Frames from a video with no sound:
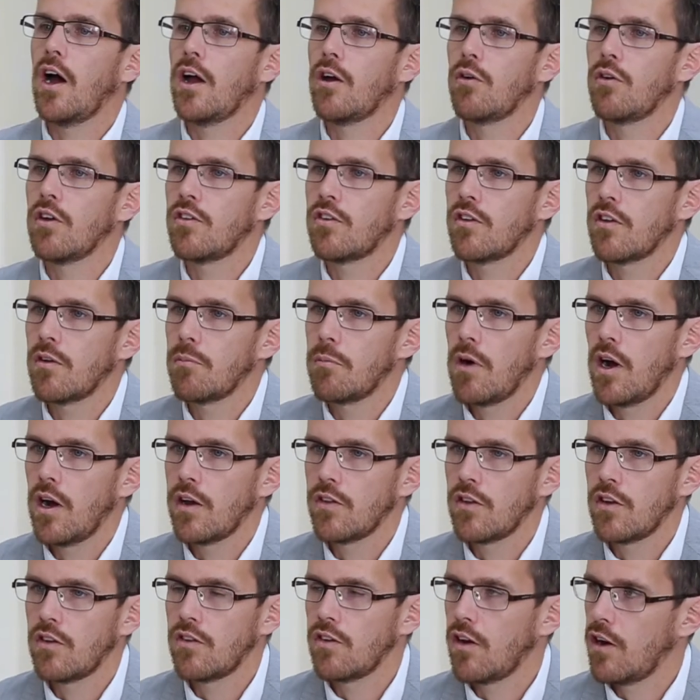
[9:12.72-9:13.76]
always admire
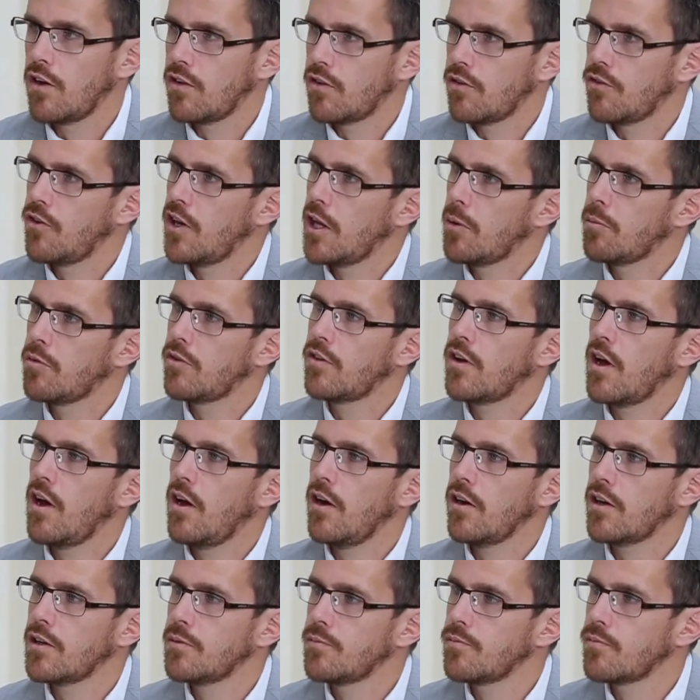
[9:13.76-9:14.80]
the designs of Philippe
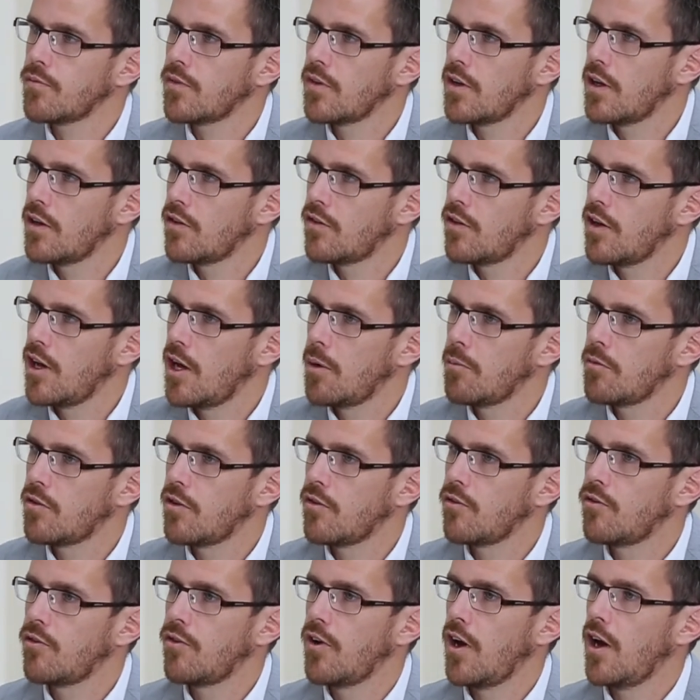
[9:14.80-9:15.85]
Starck in terms
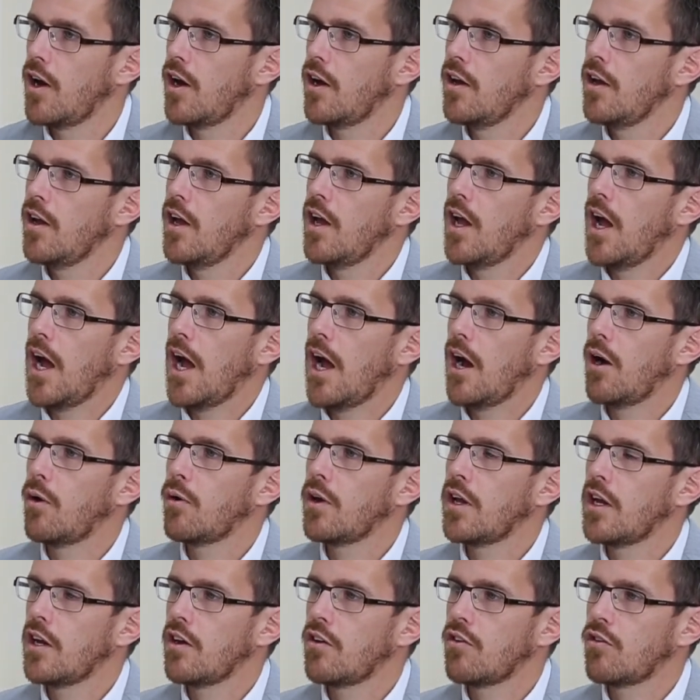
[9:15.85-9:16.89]
of how
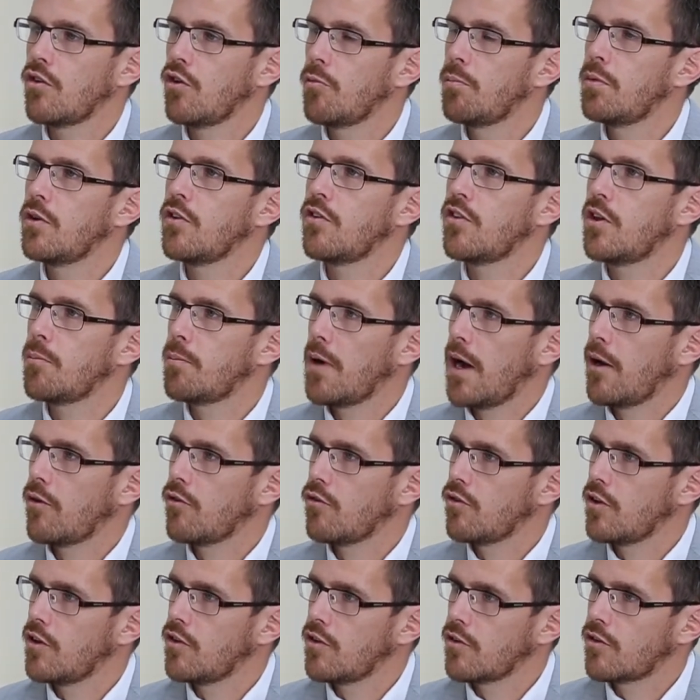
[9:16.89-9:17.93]
he sort of pushed the
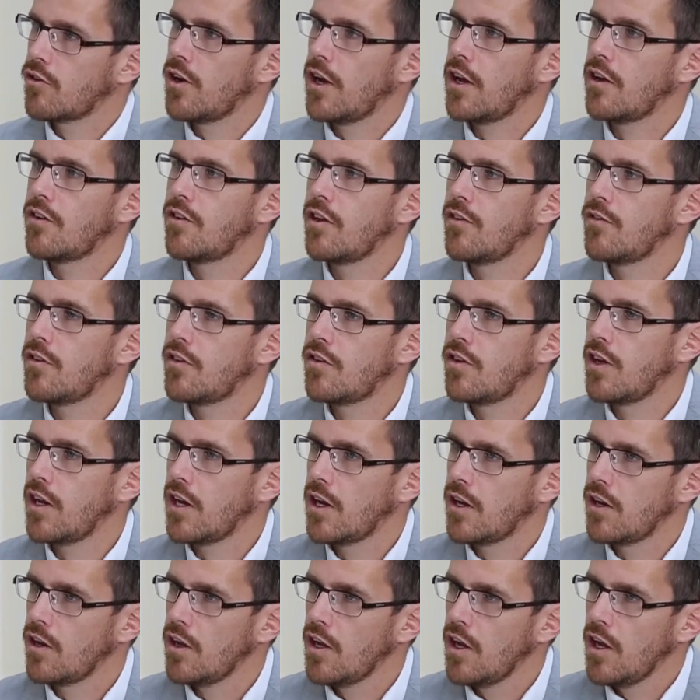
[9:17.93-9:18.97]
boundaries of creativity
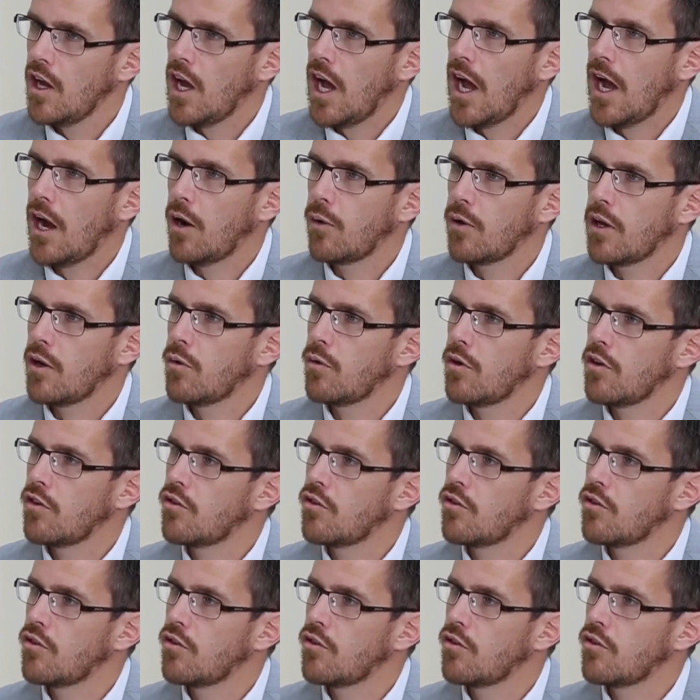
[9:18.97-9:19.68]
and how he always